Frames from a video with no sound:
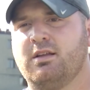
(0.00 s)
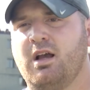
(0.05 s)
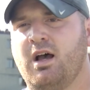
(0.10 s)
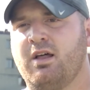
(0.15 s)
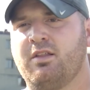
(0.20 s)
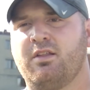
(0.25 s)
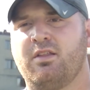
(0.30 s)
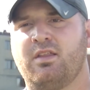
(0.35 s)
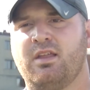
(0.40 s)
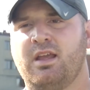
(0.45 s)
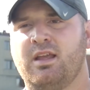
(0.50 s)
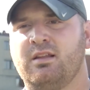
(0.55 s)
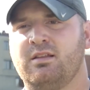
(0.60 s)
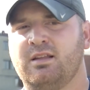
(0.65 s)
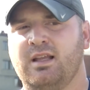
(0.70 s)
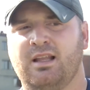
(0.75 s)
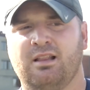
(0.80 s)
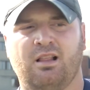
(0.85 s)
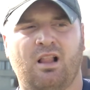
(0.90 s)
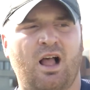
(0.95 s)
Other than
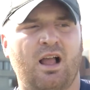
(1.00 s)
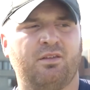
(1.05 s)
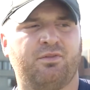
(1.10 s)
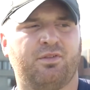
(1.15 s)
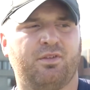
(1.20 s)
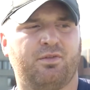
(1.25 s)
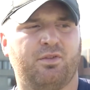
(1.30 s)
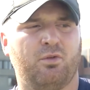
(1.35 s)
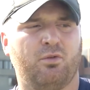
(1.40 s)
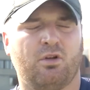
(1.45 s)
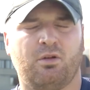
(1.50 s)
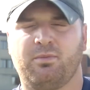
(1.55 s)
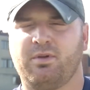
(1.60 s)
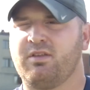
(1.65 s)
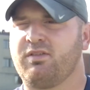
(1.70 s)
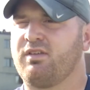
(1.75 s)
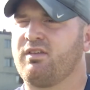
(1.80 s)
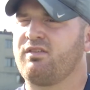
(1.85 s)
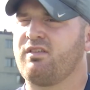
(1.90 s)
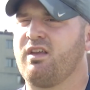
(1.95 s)
in life, if you want to be
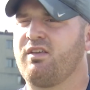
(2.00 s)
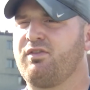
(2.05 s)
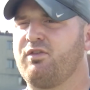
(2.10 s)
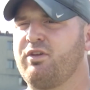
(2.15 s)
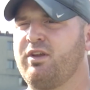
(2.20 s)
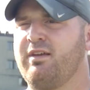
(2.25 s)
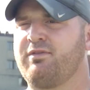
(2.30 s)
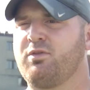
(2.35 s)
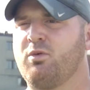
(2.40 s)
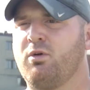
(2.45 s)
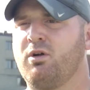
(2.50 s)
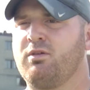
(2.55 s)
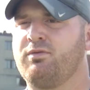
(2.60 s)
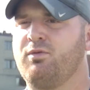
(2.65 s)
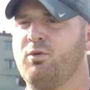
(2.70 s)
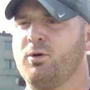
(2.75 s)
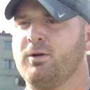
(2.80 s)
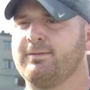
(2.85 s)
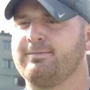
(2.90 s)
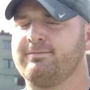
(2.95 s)
successful, you have to work
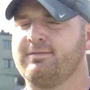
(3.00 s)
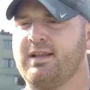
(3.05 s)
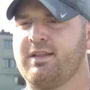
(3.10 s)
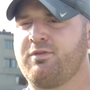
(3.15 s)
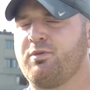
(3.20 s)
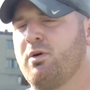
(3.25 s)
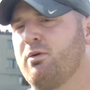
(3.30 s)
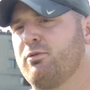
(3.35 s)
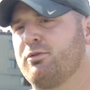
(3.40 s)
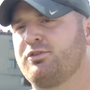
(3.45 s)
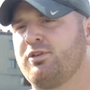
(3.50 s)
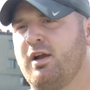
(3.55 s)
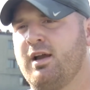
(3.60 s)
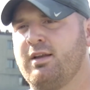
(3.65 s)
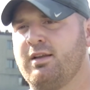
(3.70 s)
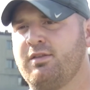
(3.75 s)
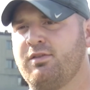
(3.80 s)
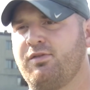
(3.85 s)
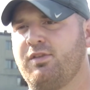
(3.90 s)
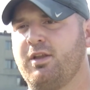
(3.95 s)
for it, and that's what we're trying
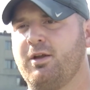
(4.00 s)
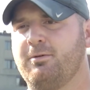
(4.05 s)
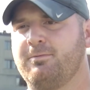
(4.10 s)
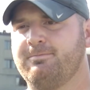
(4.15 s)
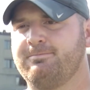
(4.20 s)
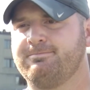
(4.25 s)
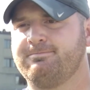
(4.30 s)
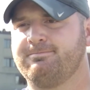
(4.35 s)
to instill.